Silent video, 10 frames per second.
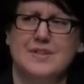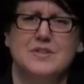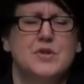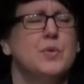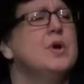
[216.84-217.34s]

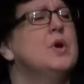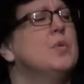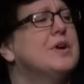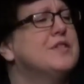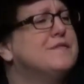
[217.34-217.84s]
So
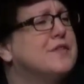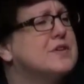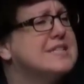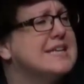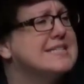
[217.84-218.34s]
one of the
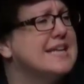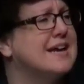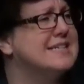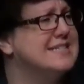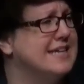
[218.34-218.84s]
first things that
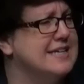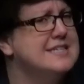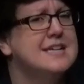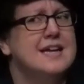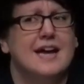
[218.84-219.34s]
I
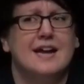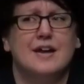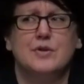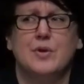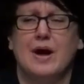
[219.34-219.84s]
did, and I
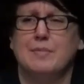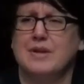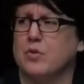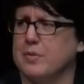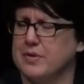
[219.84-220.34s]
don't know how many
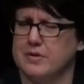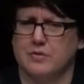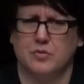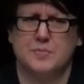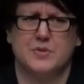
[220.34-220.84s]

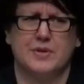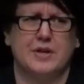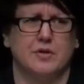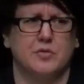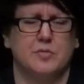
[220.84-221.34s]
corporate groups are
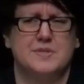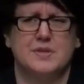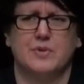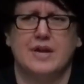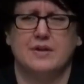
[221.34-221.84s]
here, or groups
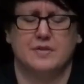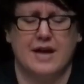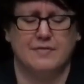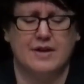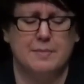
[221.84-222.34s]
that would
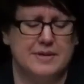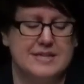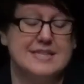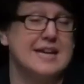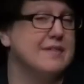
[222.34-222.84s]
have
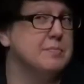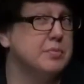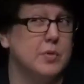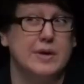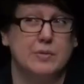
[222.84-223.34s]
companies that have
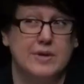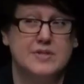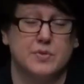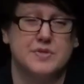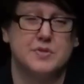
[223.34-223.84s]
employee
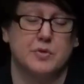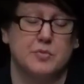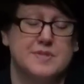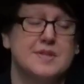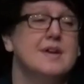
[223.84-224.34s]
resource
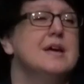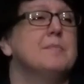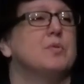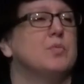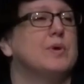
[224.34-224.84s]
groups,
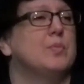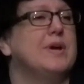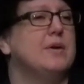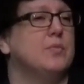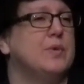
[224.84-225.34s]
but
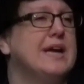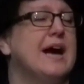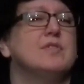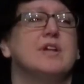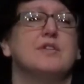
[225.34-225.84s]
we
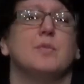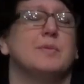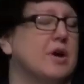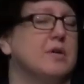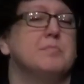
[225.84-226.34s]
have a lot of what
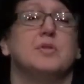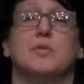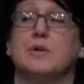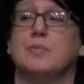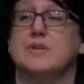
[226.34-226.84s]
we call
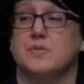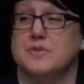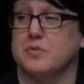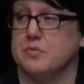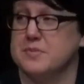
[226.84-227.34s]
employee
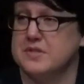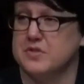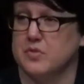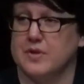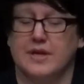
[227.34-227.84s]
resource groups at
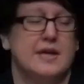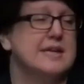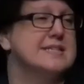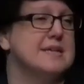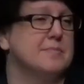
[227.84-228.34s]
Deloitte.
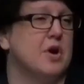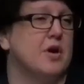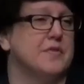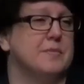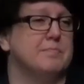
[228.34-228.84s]
Some
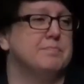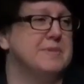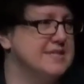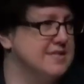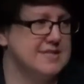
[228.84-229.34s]
call them
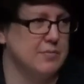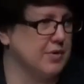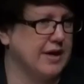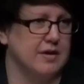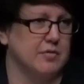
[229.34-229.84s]
business
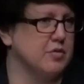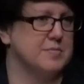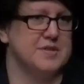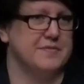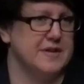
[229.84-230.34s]
networking
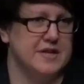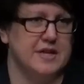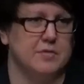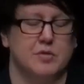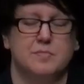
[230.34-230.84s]
groups,
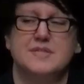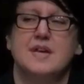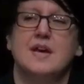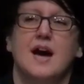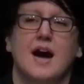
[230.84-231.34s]
affinity groups.
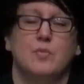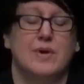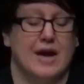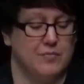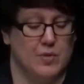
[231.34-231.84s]

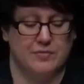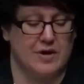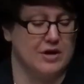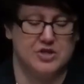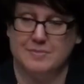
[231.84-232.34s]
We have one for
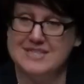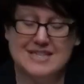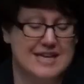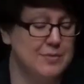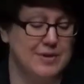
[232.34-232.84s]

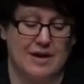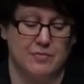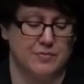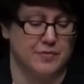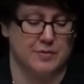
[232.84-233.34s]
LGBT, we have
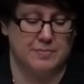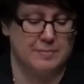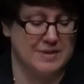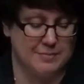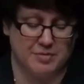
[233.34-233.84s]
one for
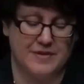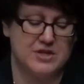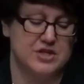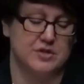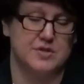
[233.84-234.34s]
Black
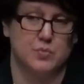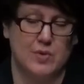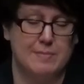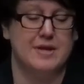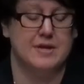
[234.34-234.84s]
professionals,
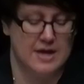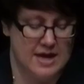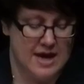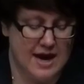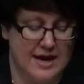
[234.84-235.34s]
women,
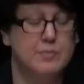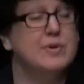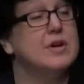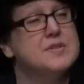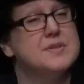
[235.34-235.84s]
and
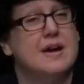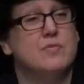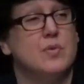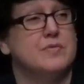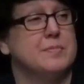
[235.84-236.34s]
we also
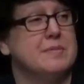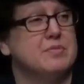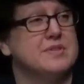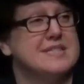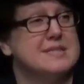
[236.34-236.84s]
have one for
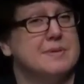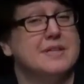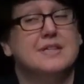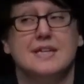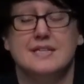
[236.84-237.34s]
people with
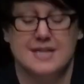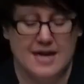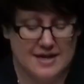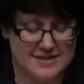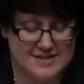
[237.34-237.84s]
disabilities
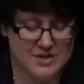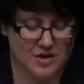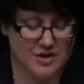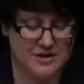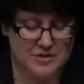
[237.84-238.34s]
that
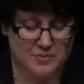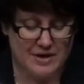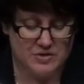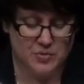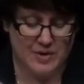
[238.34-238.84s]
started in
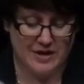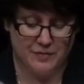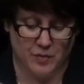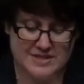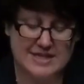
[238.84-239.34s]
around
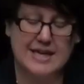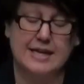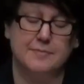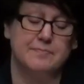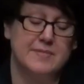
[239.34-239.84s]

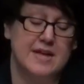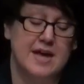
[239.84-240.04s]
2014.